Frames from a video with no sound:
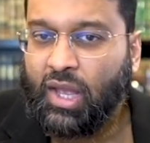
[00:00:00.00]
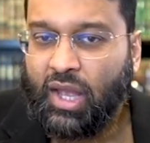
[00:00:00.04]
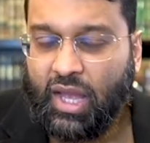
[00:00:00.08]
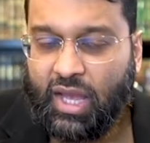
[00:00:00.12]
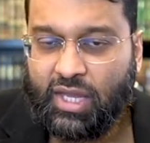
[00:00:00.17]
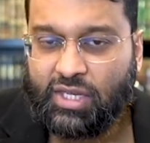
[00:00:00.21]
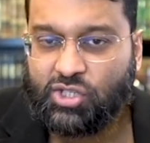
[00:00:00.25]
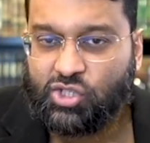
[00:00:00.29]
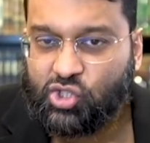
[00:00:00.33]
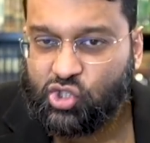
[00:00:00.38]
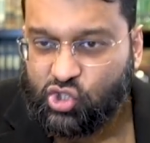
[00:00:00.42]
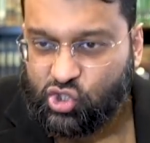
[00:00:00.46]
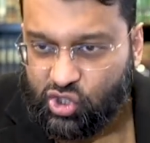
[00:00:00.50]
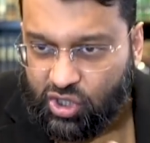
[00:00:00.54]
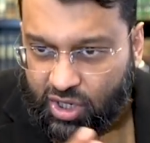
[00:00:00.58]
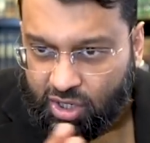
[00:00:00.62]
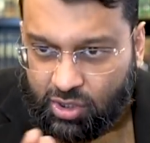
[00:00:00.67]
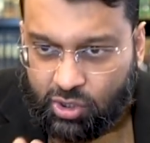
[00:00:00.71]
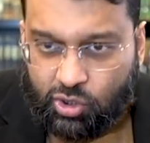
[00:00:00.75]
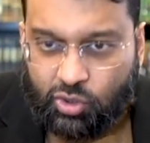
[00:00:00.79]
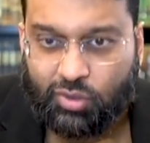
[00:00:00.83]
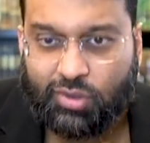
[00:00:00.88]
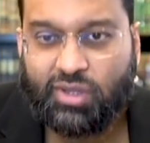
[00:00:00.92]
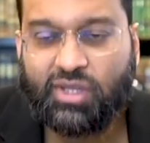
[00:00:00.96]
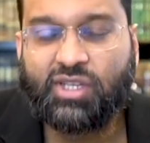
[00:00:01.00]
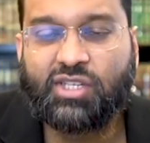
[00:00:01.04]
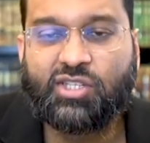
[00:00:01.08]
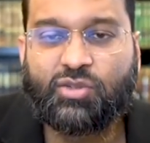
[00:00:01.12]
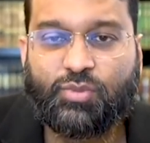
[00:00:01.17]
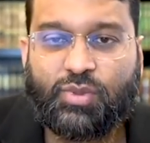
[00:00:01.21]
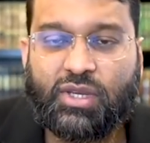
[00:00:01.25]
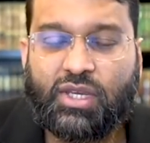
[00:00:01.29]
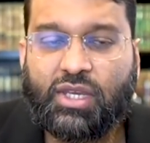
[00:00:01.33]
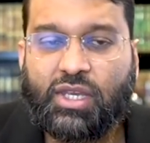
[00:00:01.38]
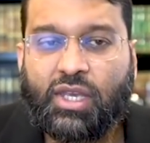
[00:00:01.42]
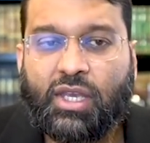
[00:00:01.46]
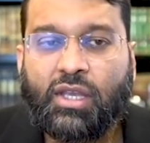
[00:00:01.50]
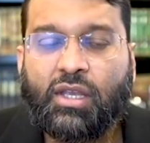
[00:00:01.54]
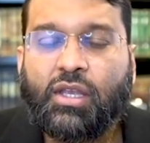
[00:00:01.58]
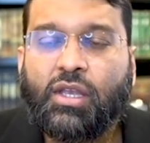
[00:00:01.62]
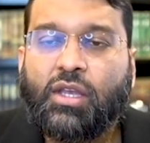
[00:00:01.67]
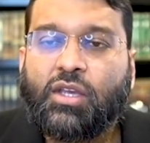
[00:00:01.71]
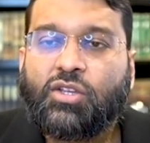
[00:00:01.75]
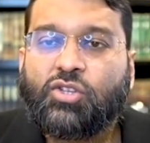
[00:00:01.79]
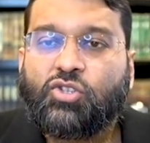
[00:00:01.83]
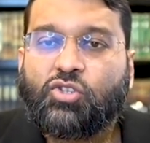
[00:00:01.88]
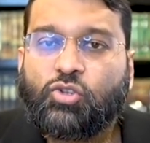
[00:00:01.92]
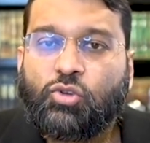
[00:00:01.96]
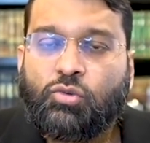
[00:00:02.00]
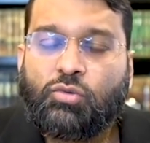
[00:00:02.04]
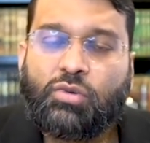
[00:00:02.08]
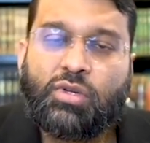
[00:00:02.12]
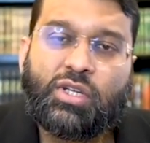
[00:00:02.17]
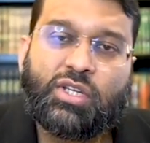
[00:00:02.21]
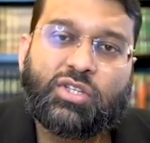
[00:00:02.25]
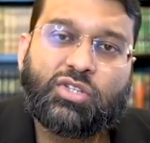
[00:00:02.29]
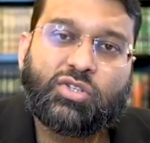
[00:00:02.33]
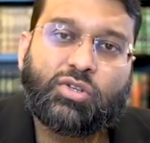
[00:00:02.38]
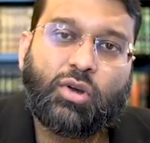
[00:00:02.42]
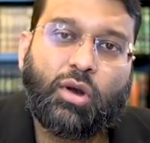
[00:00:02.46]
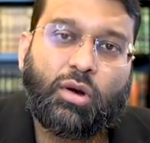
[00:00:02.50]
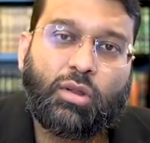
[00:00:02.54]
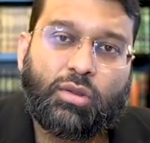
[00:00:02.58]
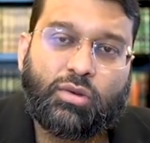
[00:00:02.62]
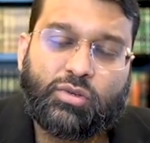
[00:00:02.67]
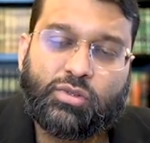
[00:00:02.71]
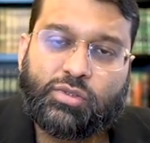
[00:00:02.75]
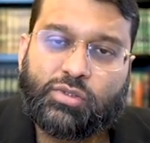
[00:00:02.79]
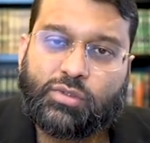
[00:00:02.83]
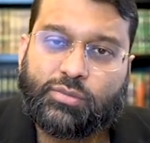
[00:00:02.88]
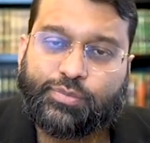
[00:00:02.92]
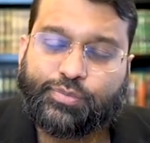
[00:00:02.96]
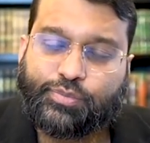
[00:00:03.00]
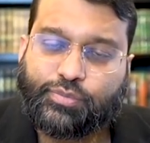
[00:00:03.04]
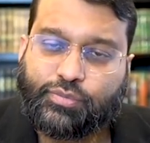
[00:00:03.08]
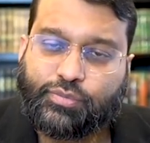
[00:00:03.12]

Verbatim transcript: and generally speaking, Sunni scholars